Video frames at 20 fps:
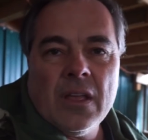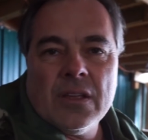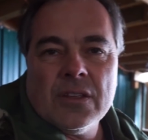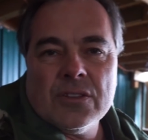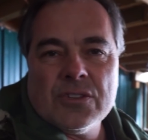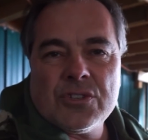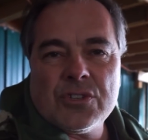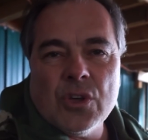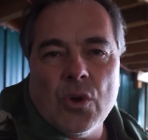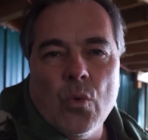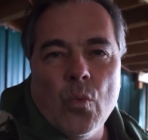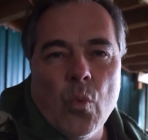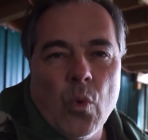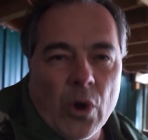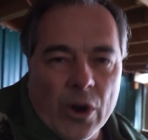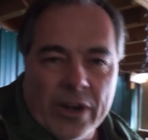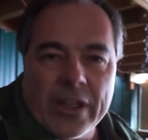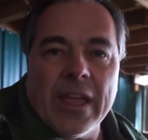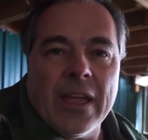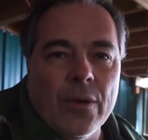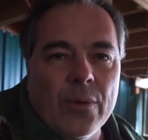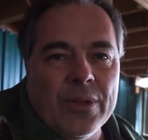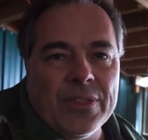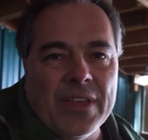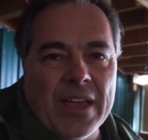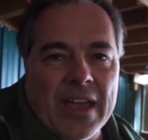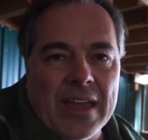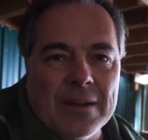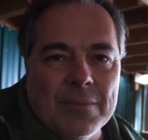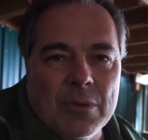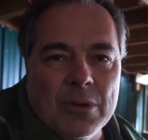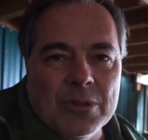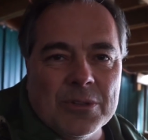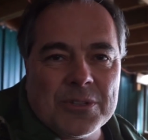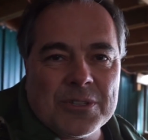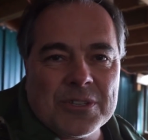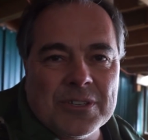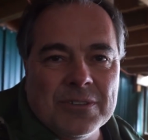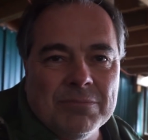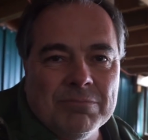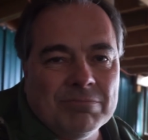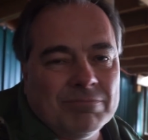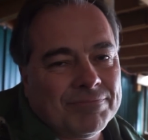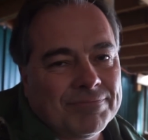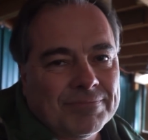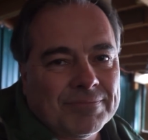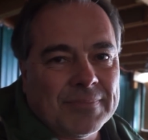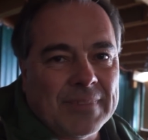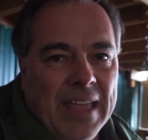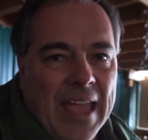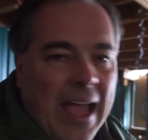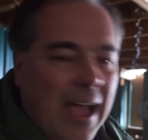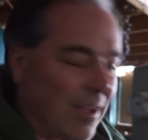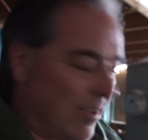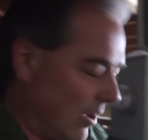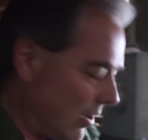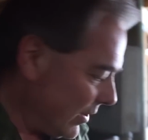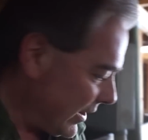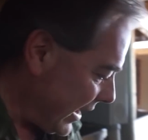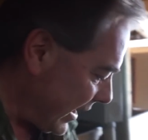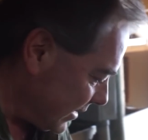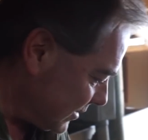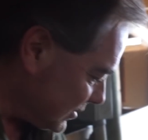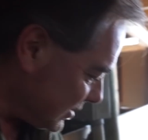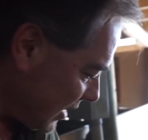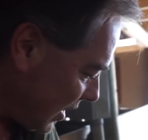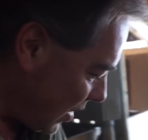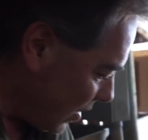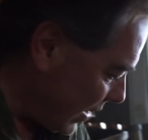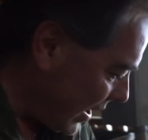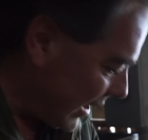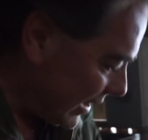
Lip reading: So working with animals. Yeah, okay, so a